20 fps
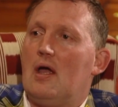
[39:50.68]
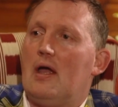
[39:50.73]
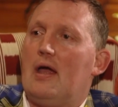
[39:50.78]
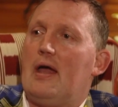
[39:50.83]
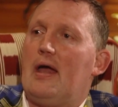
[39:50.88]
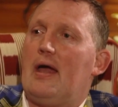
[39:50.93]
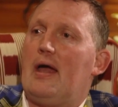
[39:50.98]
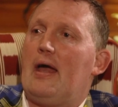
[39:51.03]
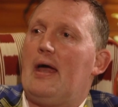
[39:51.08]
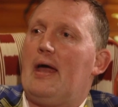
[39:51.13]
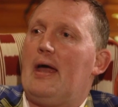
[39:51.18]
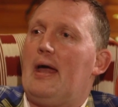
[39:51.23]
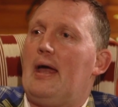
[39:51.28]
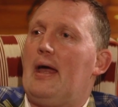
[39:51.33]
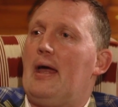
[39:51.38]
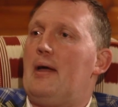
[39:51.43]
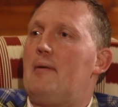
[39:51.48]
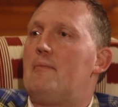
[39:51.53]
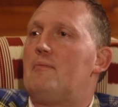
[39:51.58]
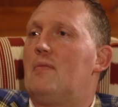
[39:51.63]

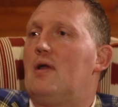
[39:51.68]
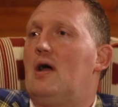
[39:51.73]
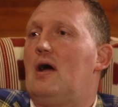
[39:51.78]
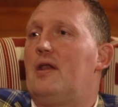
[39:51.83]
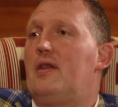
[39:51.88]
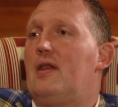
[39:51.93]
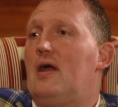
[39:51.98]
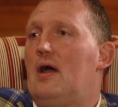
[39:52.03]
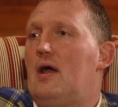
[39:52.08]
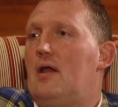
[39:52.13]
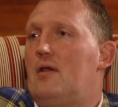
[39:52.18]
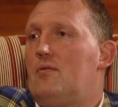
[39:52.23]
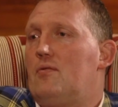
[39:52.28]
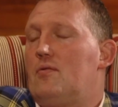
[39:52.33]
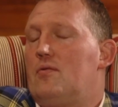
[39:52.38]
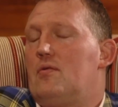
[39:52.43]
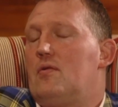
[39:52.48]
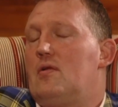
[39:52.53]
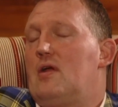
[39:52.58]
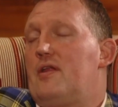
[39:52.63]
And
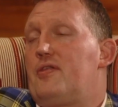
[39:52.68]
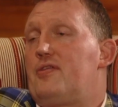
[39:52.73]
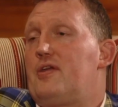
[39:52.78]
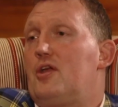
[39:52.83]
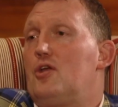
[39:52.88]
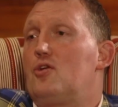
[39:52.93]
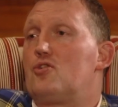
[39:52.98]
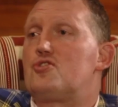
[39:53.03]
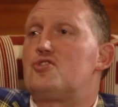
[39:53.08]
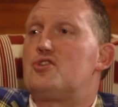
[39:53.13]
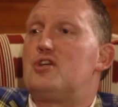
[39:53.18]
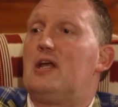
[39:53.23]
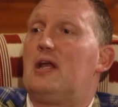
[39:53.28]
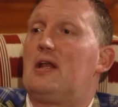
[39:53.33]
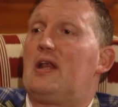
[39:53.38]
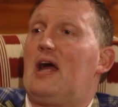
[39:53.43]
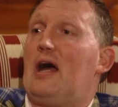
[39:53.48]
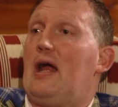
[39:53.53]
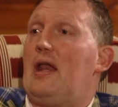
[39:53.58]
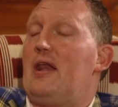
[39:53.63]
I think you're
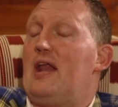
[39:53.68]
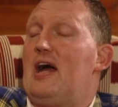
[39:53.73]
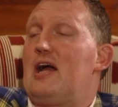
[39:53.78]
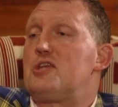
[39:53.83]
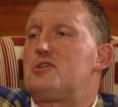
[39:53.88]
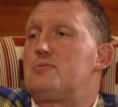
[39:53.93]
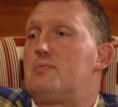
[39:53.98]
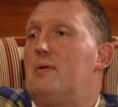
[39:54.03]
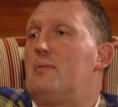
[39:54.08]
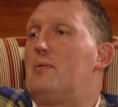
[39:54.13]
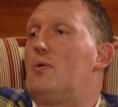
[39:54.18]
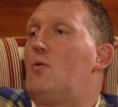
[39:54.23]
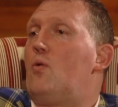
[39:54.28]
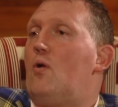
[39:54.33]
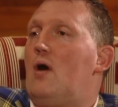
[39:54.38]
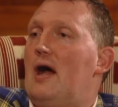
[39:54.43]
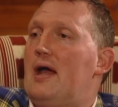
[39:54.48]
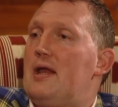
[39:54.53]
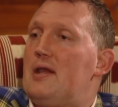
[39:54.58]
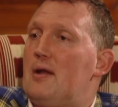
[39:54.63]
seeing that, and that's maybe
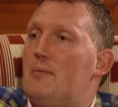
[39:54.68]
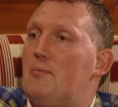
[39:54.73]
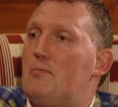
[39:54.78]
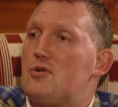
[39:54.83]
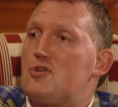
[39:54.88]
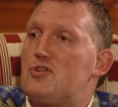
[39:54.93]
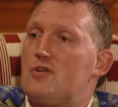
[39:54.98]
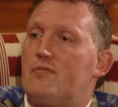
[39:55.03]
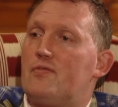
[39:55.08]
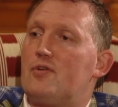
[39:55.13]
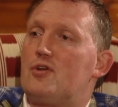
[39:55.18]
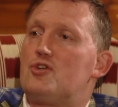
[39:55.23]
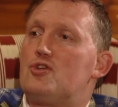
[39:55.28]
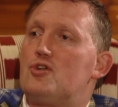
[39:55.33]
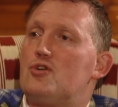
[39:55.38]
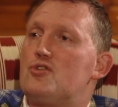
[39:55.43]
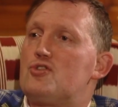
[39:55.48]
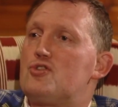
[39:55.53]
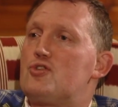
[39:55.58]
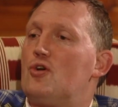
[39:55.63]
why numbers have
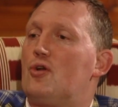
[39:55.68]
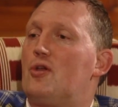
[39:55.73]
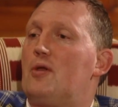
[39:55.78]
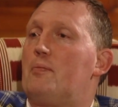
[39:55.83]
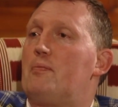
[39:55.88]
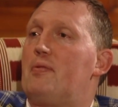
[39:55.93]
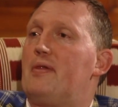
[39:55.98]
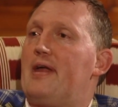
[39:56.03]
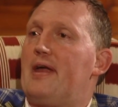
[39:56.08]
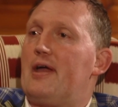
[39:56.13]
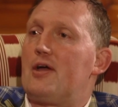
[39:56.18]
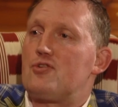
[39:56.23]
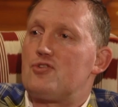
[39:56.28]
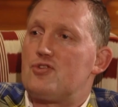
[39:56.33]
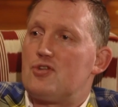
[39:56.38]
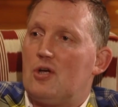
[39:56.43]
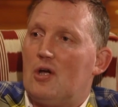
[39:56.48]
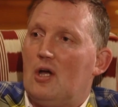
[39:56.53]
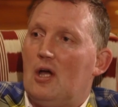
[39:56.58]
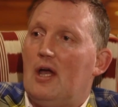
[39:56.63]
reduced. So the
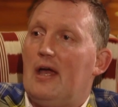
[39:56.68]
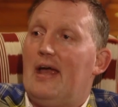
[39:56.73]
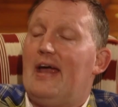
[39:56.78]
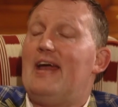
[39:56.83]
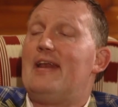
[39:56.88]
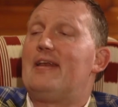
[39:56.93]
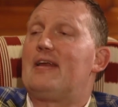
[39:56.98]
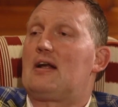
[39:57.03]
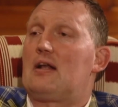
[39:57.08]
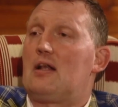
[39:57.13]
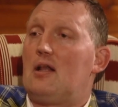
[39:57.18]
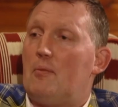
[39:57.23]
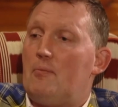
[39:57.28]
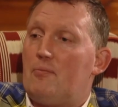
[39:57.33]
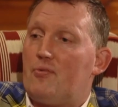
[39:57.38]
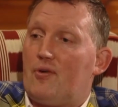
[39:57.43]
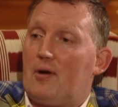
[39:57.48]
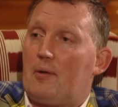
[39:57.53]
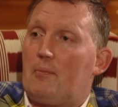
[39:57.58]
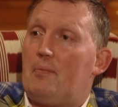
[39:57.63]
players in the
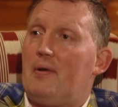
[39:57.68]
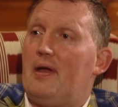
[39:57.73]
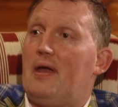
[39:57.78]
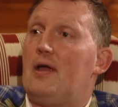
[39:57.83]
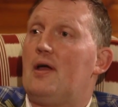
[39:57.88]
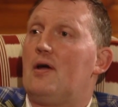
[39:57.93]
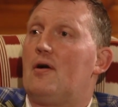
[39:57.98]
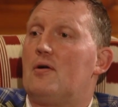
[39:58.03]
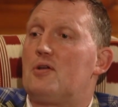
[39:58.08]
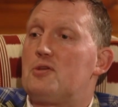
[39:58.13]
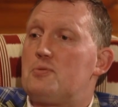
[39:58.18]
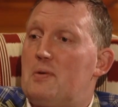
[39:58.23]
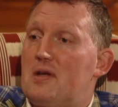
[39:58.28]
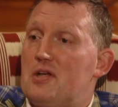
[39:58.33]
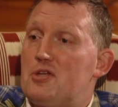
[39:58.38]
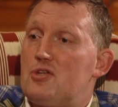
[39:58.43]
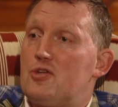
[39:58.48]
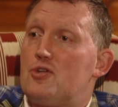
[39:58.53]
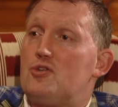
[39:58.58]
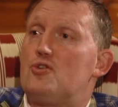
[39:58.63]
club rugby,
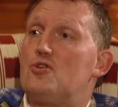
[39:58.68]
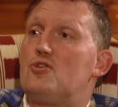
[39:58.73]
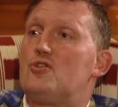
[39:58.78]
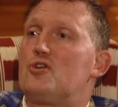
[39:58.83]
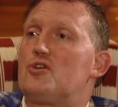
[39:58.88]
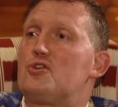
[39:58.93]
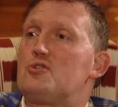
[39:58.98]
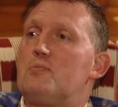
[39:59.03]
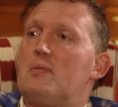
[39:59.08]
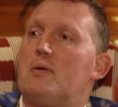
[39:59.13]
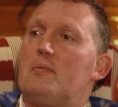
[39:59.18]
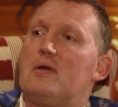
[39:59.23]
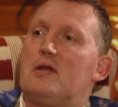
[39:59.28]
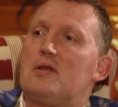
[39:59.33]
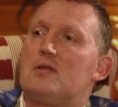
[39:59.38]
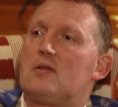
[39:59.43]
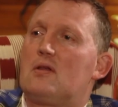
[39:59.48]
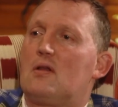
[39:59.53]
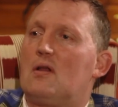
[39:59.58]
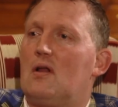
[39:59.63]
especially the juniors, maybe
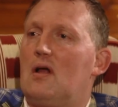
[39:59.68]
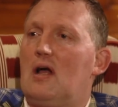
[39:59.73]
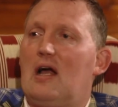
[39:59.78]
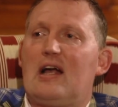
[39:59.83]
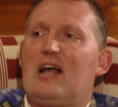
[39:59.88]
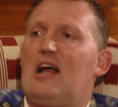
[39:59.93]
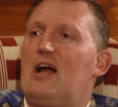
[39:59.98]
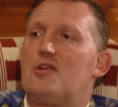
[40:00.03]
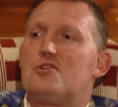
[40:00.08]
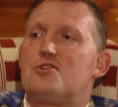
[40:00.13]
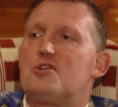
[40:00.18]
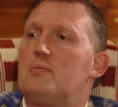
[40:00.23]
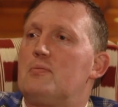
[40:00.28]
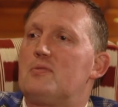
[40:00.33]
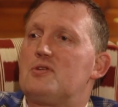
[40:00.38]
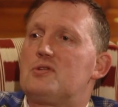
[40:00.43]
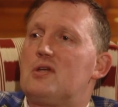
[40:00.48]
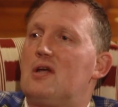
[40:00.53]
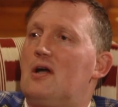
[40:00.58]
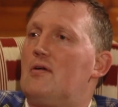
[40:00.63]
I can't see
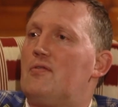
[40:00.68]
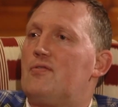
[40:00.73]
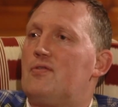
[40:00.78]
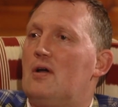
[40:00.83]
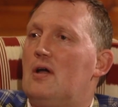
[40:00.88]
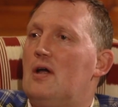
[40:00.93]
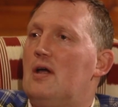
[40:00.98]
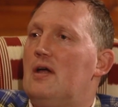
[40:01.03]
myself